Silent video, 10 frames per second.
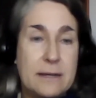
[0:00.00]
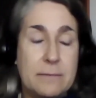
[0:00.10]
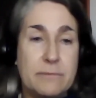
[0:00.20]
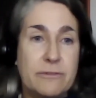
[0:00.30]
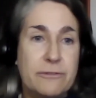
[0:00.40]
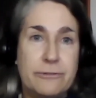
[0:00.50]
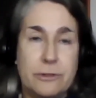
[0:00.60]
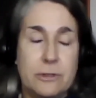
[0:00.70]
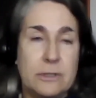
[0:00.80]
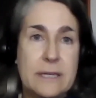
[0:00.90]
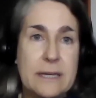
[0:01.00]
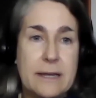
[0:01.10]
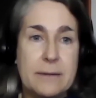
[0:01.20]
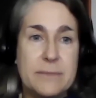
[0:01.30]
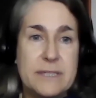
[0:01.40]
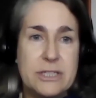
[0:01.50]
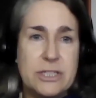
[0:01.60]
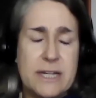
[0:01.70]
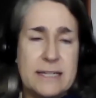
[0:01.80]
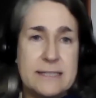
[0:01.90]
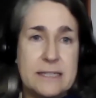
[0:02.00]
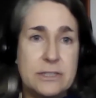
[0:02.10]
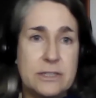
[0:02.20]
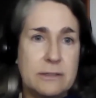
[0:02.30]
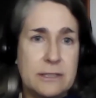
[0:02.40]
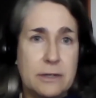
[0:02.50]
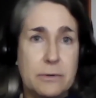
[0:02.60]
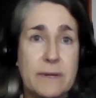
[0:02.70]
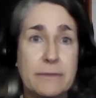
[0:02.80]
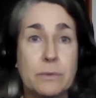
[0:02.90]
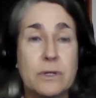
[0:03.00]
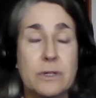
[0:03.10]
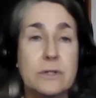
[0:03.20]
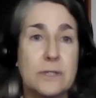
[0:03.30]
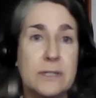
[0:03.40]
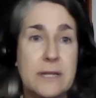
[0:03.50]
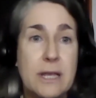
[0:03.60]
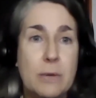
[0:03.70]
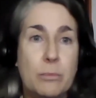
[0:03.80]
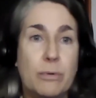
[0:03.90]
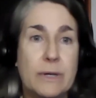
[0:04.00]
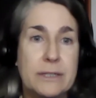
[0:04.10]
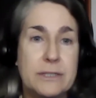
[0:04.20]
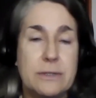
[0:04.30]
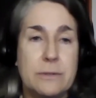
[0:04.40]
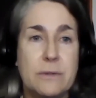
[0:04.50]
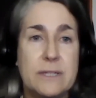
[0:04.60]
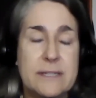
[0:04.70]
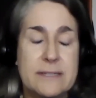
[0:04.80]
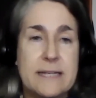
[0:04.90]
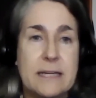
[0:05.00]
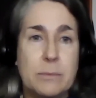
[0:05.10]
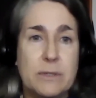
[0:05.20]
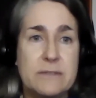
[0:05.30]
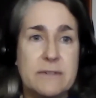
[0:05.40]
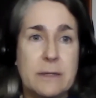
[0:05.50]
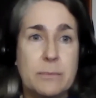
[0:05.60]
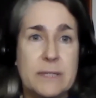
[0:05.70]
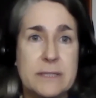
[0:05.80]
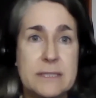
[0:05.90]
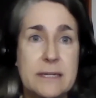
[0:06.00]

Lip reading: full digitization, around the world could bring to the sustainable development